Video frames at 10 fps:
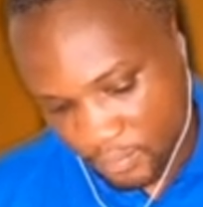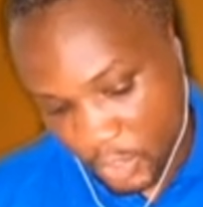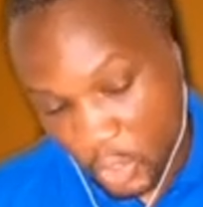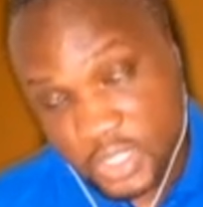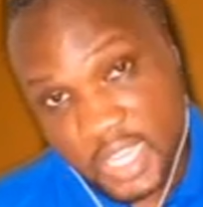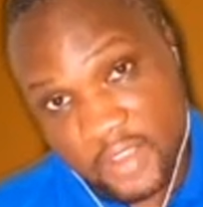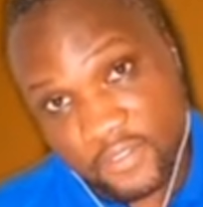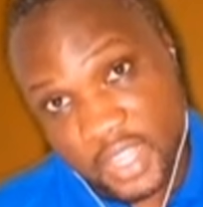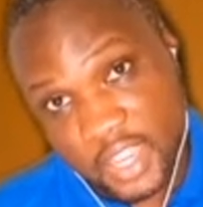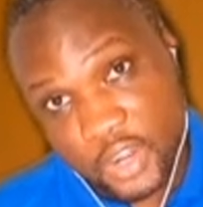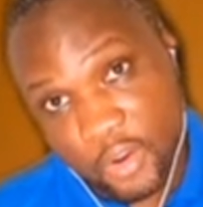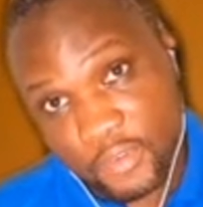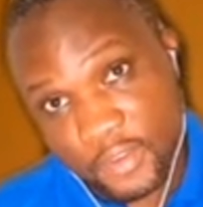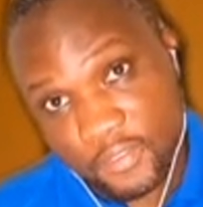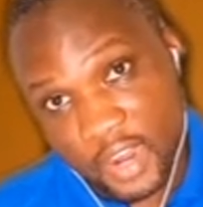Because I've taken off
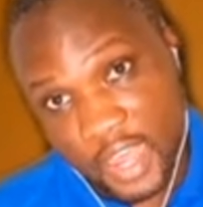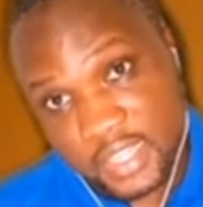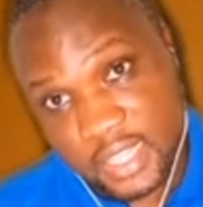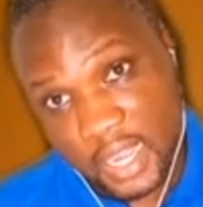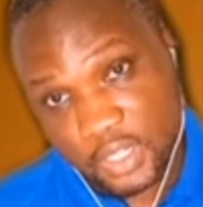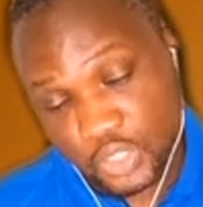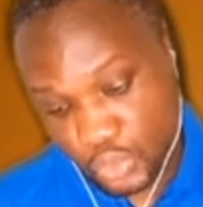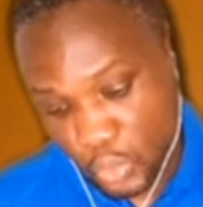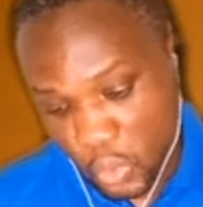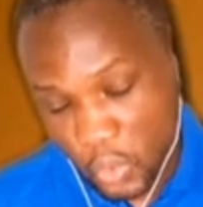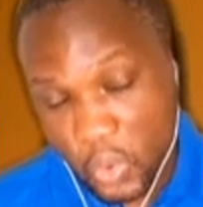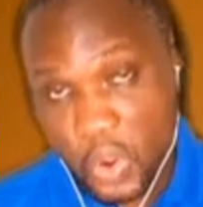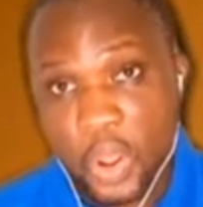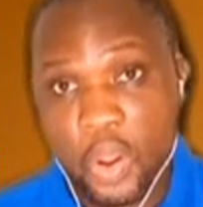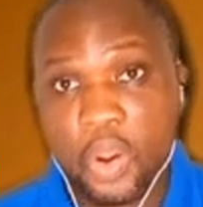the flats, and so
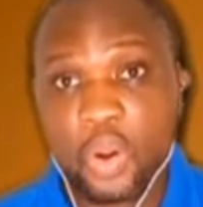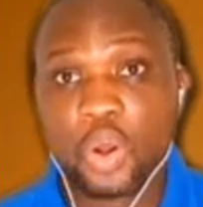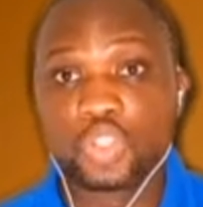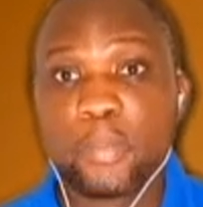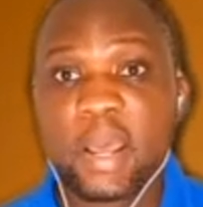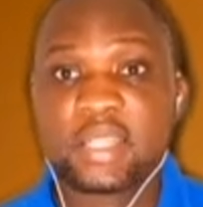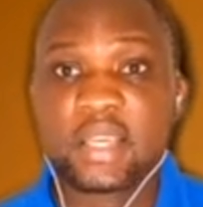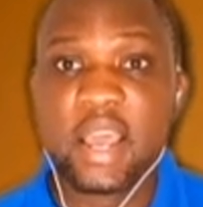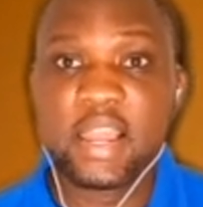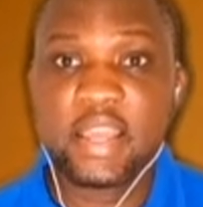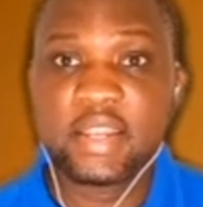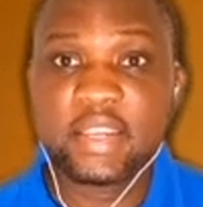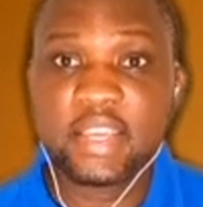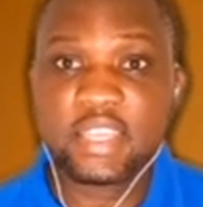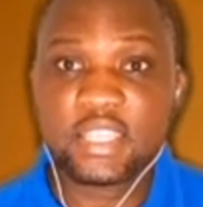automatically
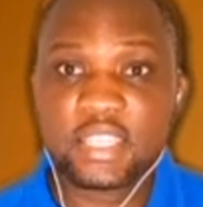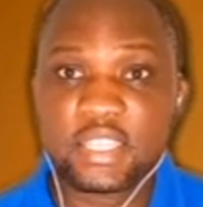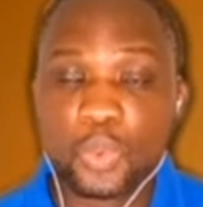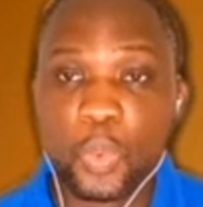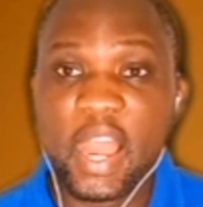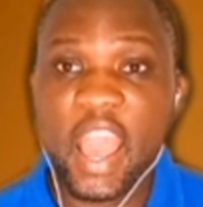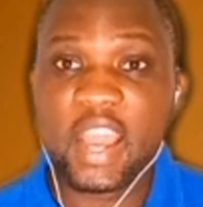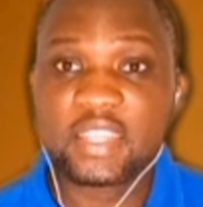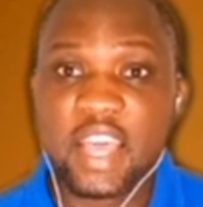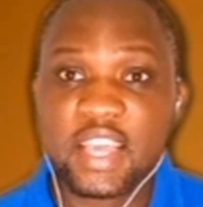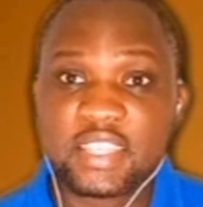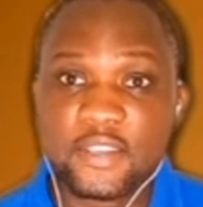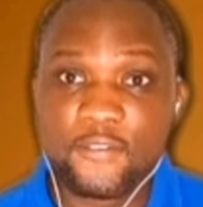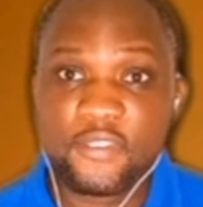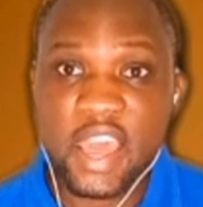this will act as a
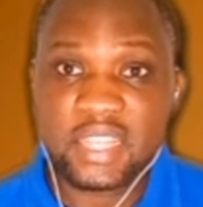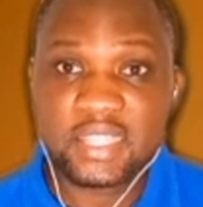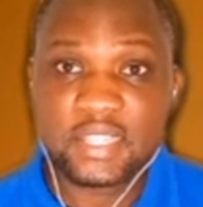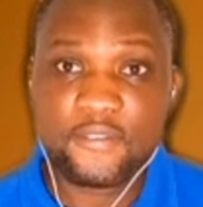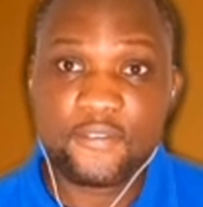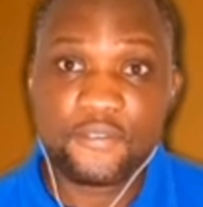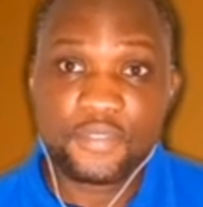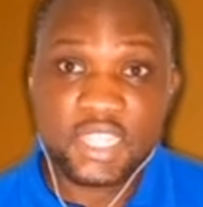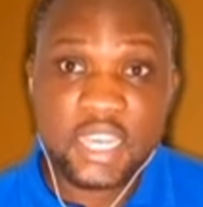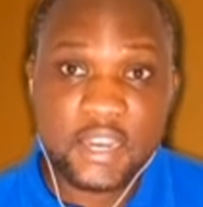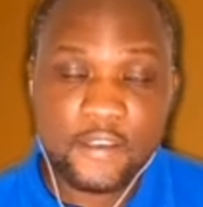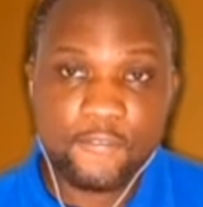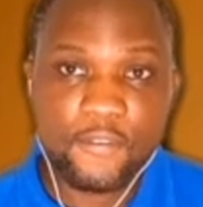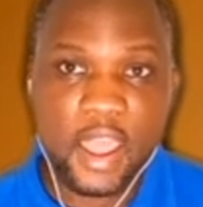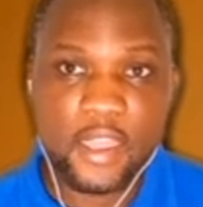flat
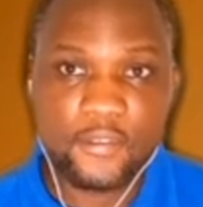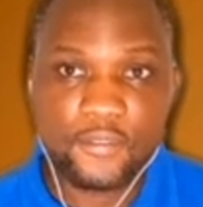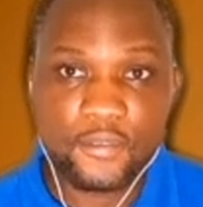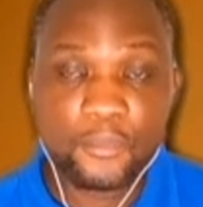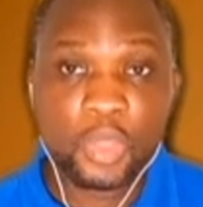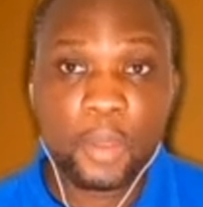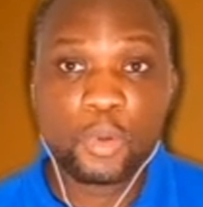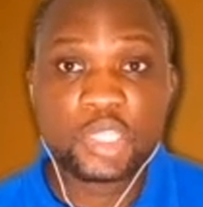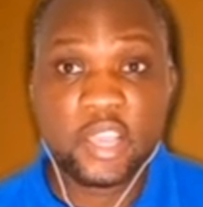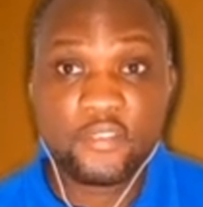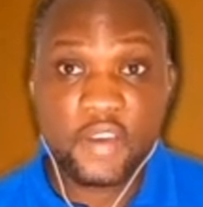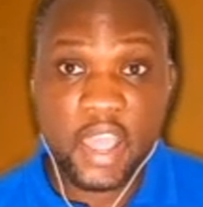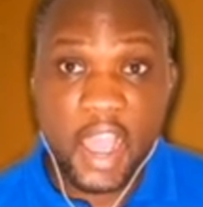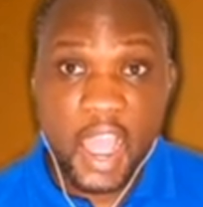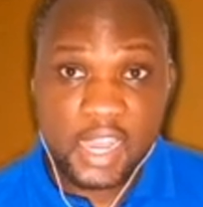5. But if
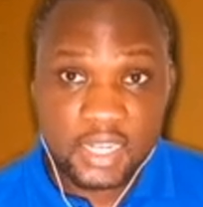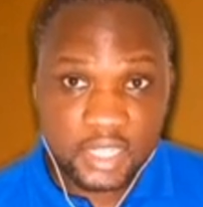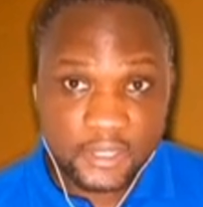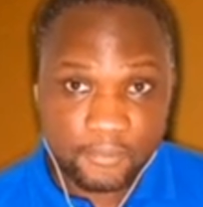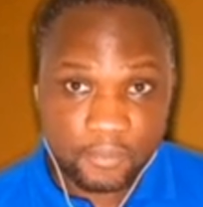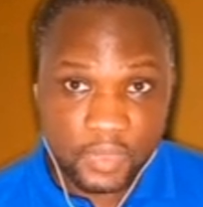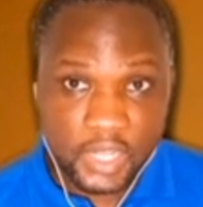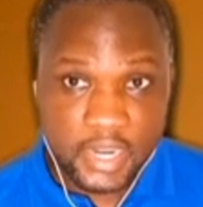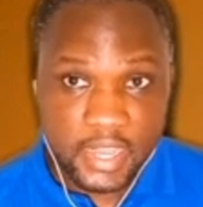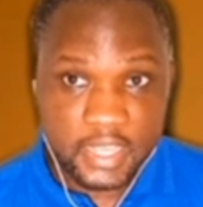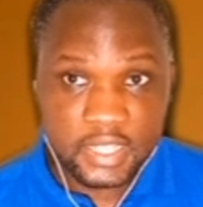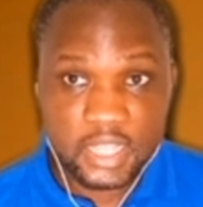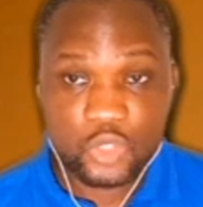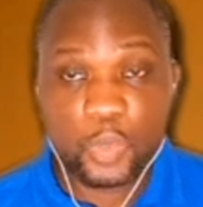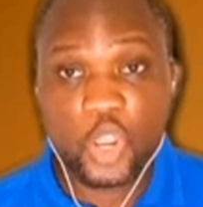I add this,
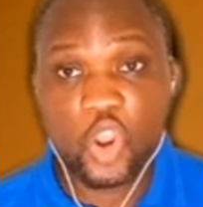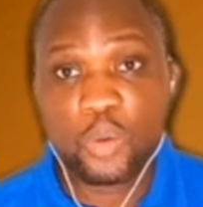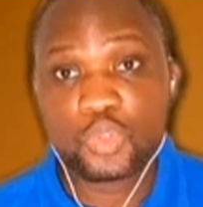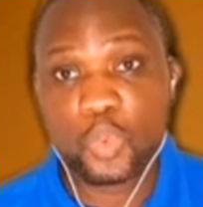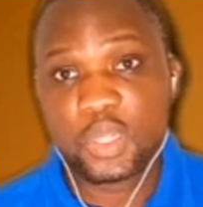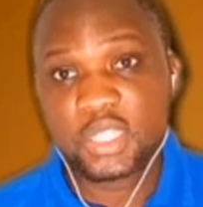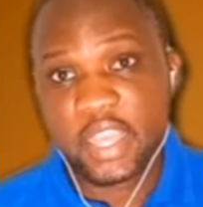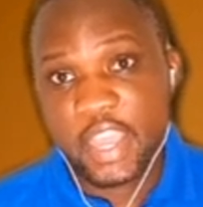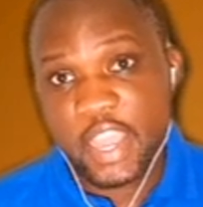it becomes what?